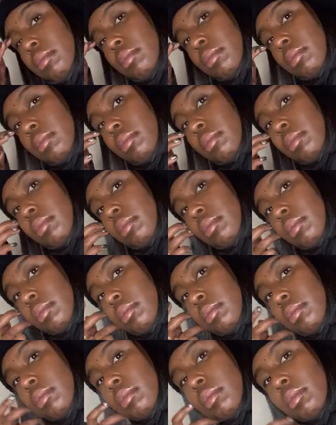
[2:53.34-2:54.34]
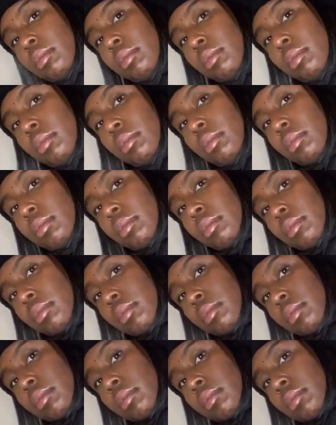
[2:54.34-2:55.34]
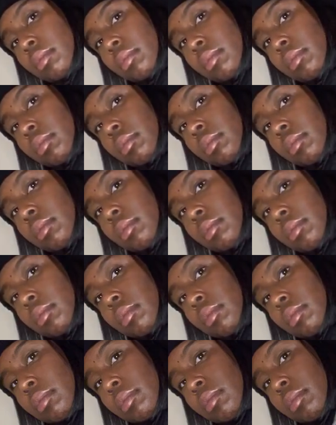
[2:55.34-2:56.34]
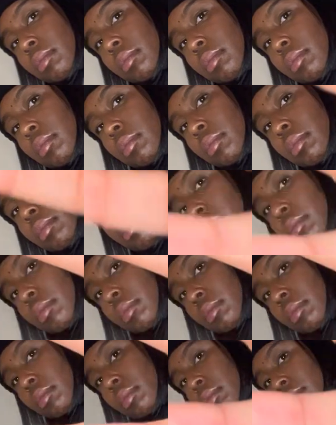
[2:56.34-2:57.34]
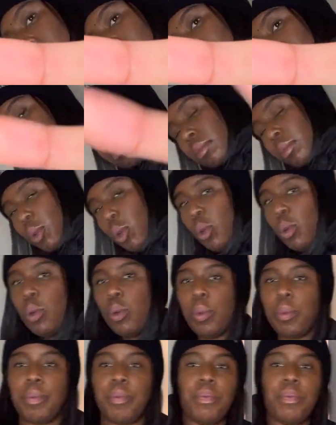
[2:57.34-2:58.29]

(no one is talking)